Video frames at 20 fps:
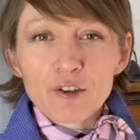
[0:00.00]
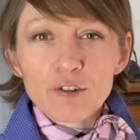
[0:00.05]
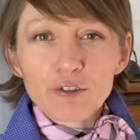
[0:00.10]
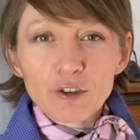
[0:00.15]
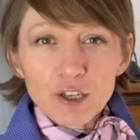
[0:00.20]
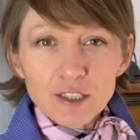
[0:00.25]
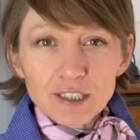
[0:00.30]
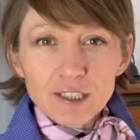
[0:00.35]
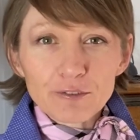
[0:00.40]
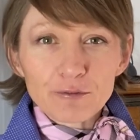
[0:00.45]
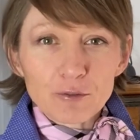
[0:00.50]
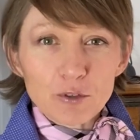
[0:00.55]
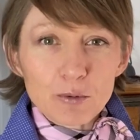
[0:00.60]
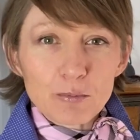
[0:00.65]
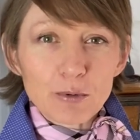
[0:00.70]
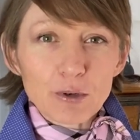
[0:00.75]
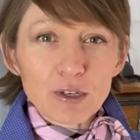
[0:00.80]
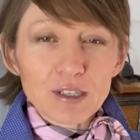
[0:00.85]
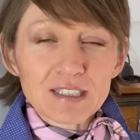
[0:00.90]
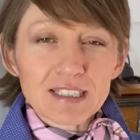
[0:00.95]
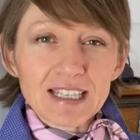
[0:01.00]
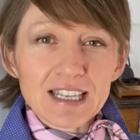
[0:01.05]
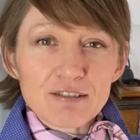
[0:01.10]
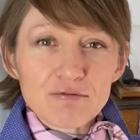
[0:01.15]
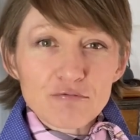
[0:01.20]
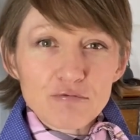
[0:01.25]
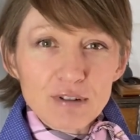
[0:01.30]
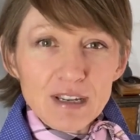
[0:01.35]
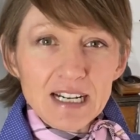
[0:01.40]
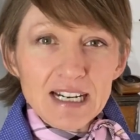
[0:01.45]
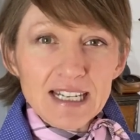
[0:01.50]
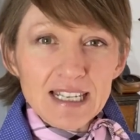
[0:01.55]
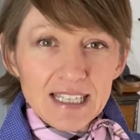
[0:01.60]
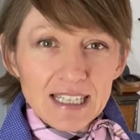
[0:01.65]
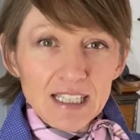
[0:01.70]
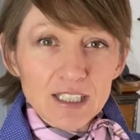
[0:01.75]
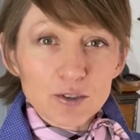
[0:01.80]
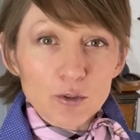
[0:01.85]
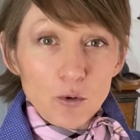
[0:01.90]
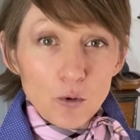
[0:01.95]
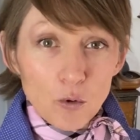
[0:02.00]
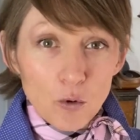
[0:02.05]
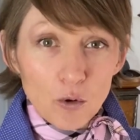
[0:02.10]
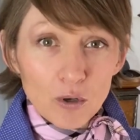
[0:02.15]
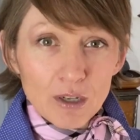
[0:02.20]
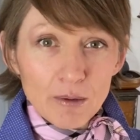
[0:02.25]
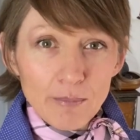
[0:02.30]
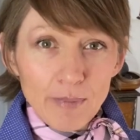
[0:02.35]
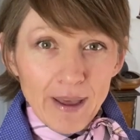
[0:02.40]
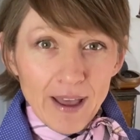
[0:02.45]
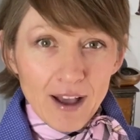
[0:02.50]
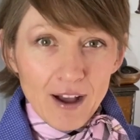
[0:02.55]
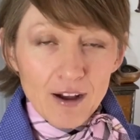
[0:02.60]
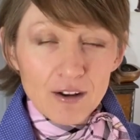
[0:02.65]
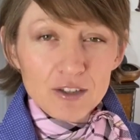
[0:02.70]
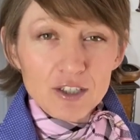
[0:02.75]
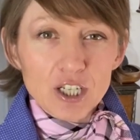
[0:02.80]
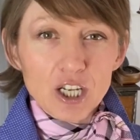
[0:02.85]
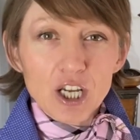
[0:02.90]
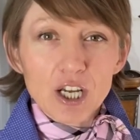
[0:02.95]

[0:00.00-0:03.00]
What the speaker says: First and foremost, it really is all about